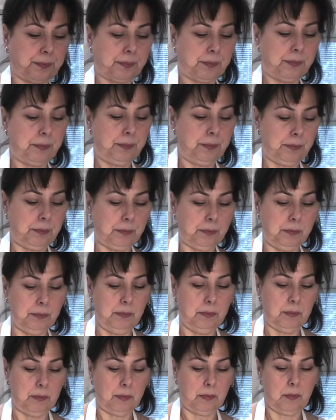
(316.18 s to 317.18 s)

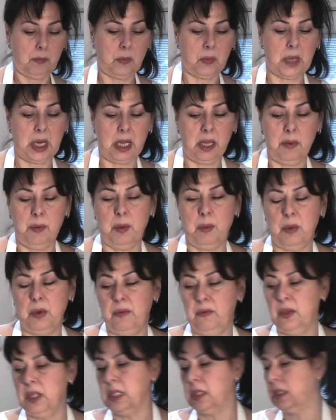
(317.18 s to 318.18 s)
Let me
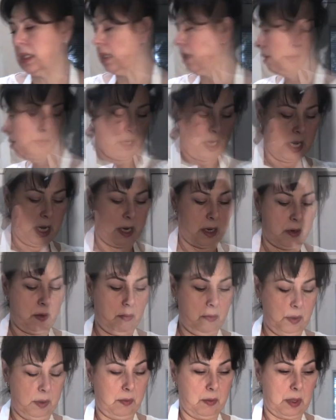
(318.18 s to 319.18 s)
move this out of the way. Now
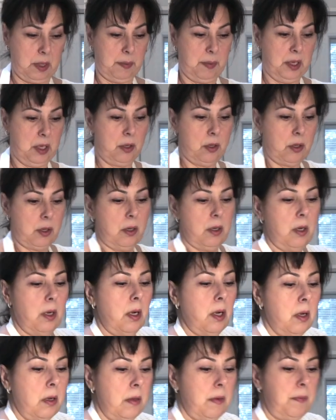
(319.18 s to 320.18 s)
we want to make sure
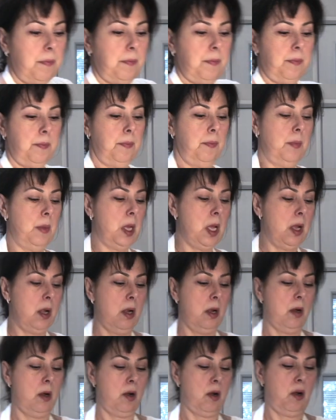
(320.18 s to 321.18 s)

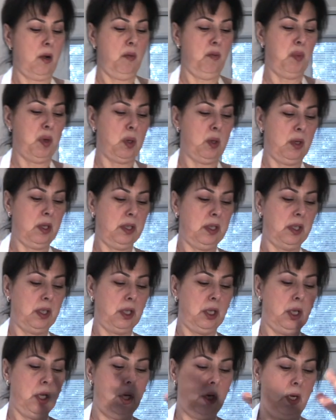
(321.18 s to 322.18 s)
our bowl is
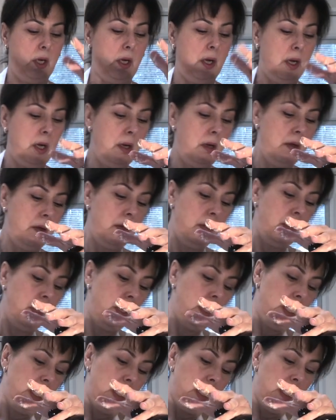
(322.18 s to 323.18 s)
secure.
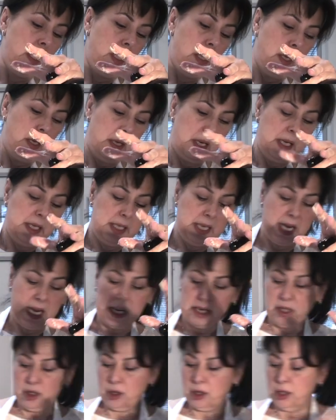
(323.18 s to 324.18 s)

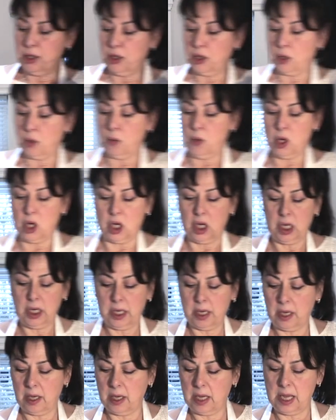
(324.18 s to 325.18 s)
Attach our dough hook,
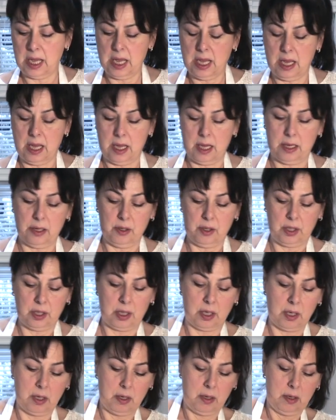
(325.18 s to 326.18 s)
and
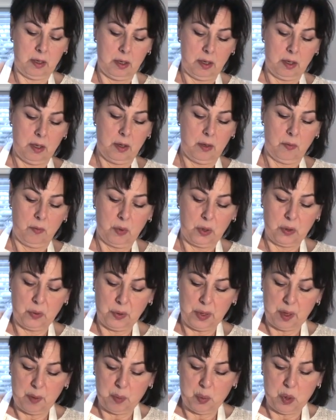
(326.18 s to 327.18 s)
we're
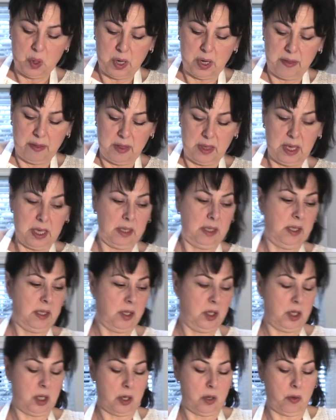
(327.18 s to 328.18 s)
going to put this
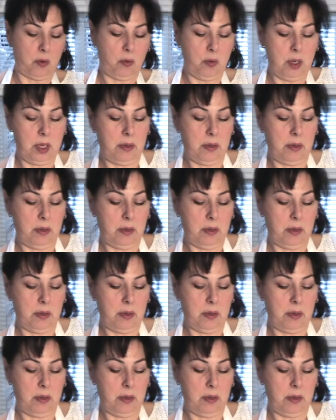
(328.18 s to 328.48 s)
dough